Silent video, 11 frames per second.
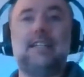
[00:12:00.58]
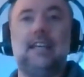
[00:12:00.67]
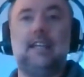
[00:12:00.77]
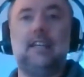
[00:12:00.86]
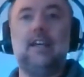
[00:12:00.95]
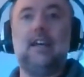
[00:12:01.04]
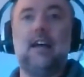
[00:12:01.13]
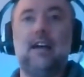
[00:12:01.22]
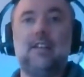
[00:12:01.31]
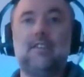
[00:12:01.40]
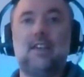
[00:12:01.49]
in
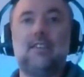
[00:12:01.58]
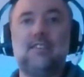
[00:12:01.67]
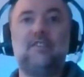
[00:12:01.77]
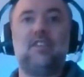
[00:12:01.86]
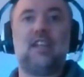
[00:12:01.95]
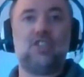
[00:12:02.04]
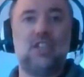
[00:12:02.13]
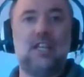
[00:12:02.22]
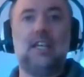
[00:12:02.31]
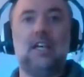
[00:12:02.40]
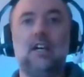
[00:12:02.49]
and a civil
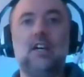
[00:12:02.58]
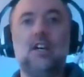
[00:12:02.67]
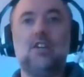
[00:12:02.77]
engineer,